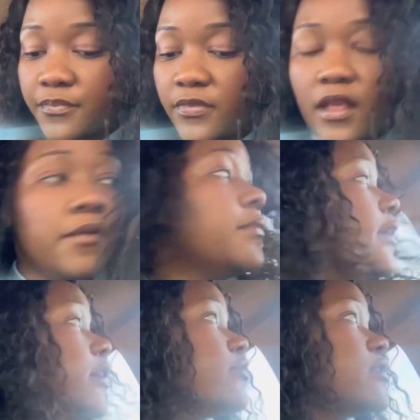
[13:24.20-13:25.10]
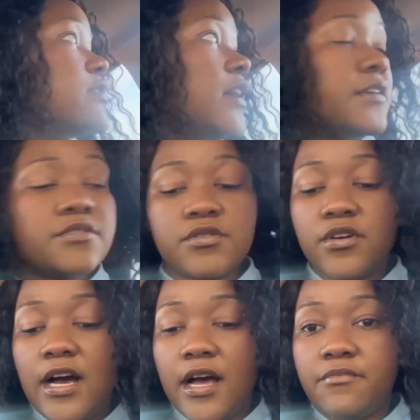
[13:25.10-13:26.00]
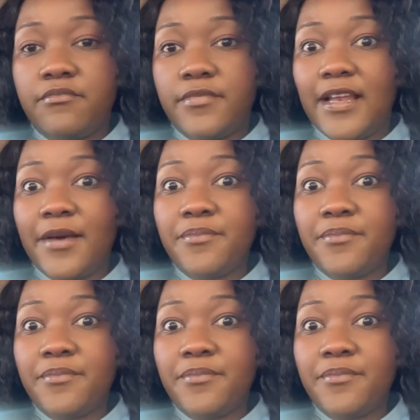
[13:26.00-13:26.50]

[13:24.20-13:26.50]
But anyways, yeah, so let